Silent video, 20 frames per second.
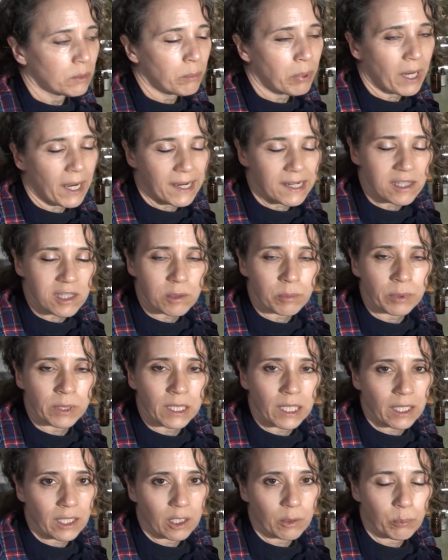
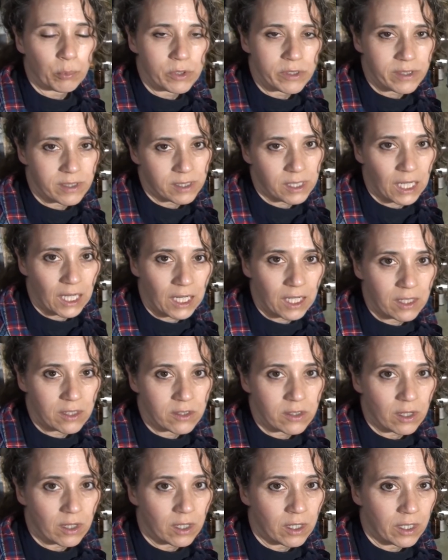possibly end up with
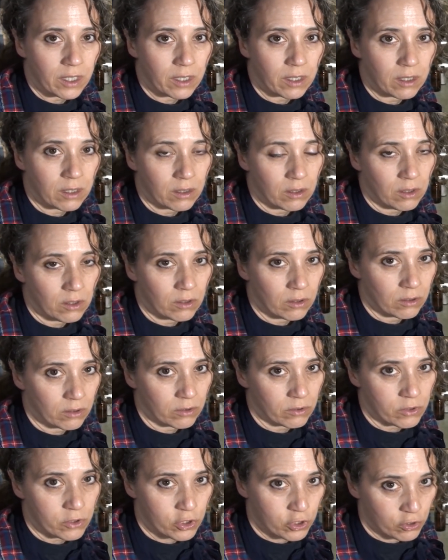stains on
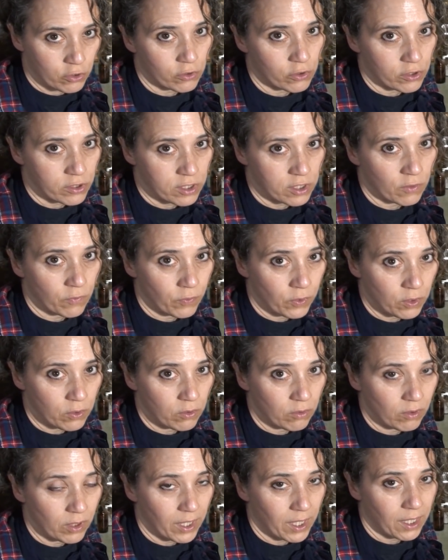your shirts if you
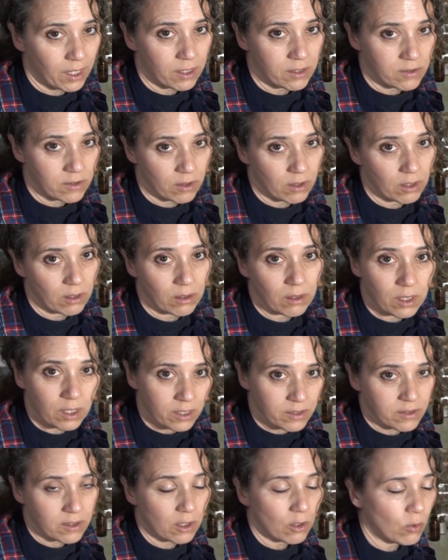do that because
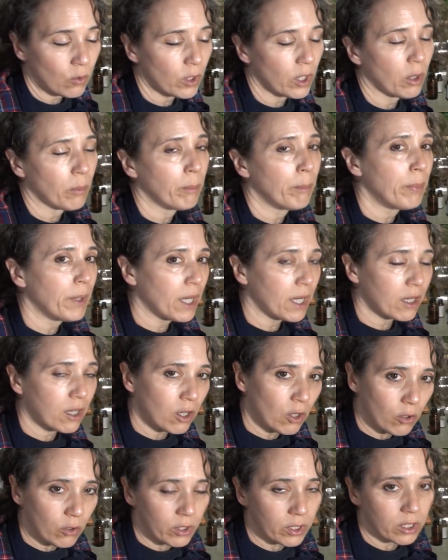of the oil. But
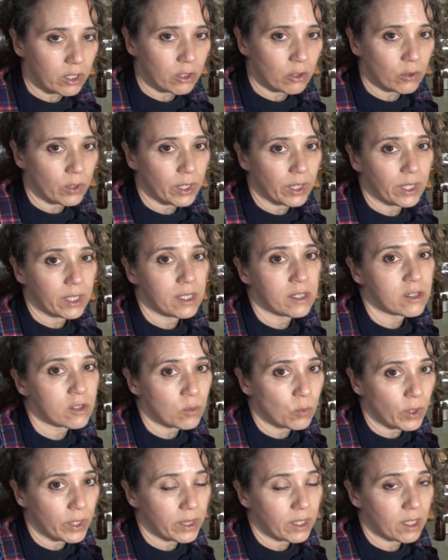coconut oil is
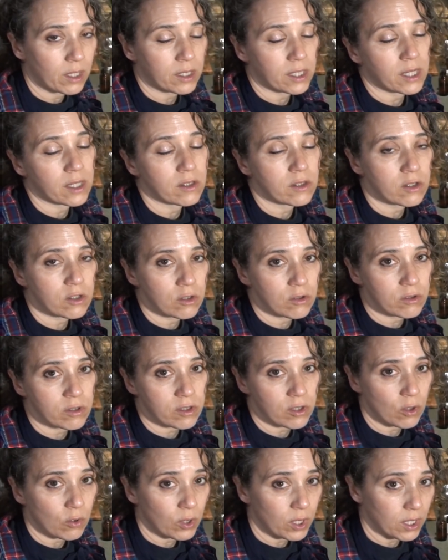one that tends to
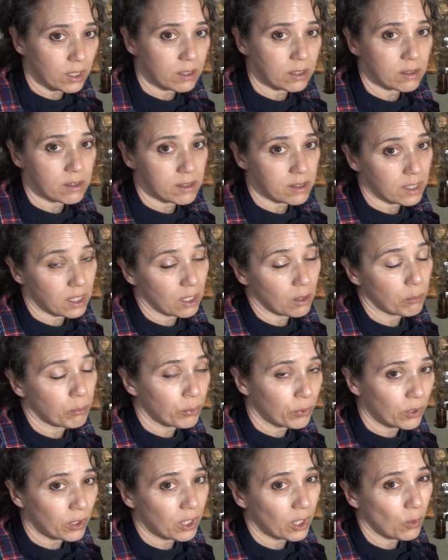soak into the skin
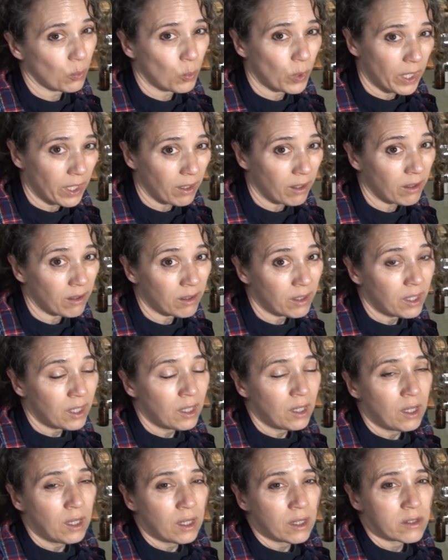pretty well.
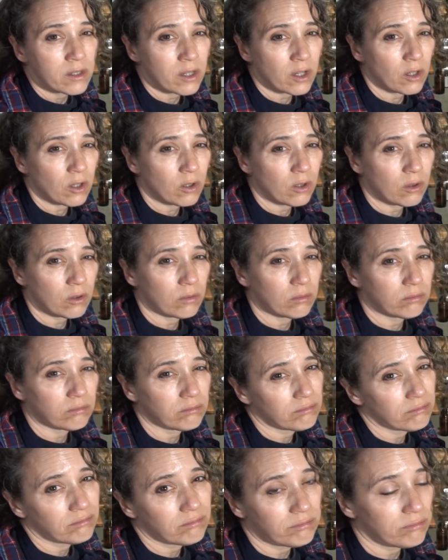So
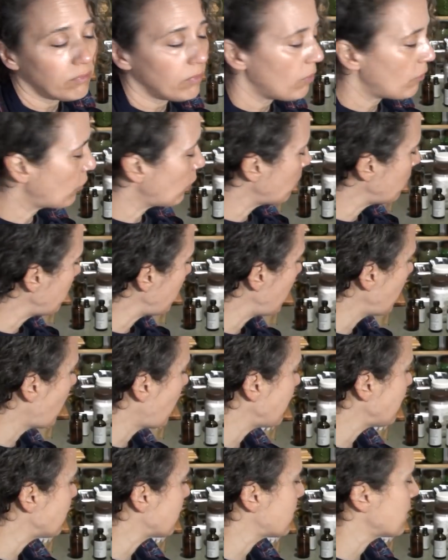for me,
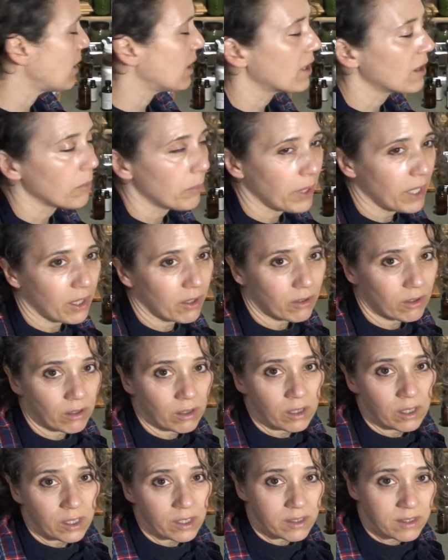I just like the powder.
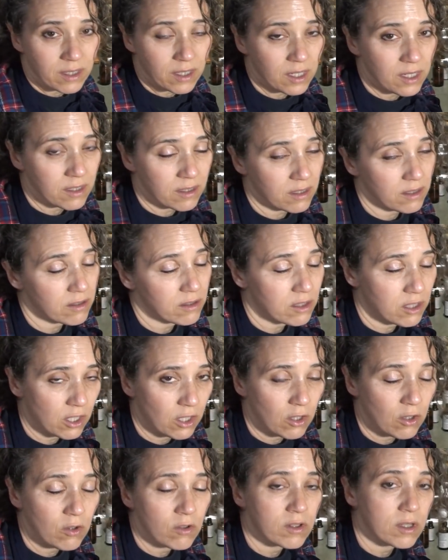It's easiest to
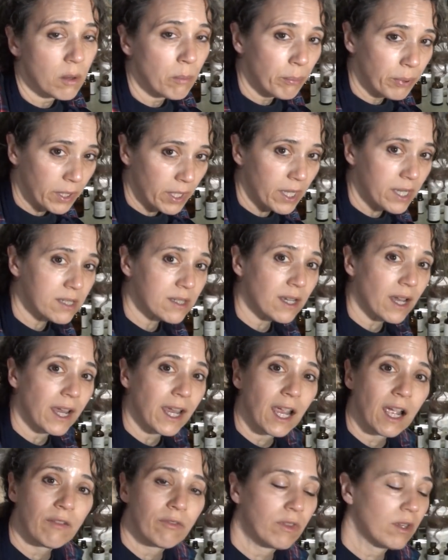use. Plus, I
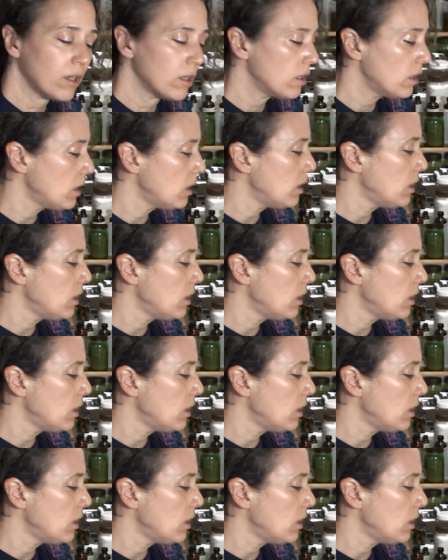have the